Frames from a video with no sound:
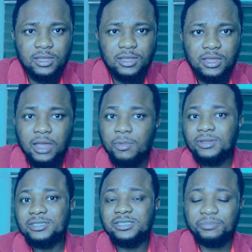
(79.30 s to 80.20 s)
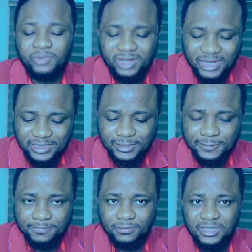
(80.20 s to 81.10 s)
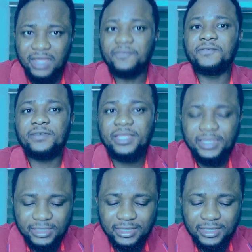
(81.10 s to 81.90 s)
I'm already depressed, afraid,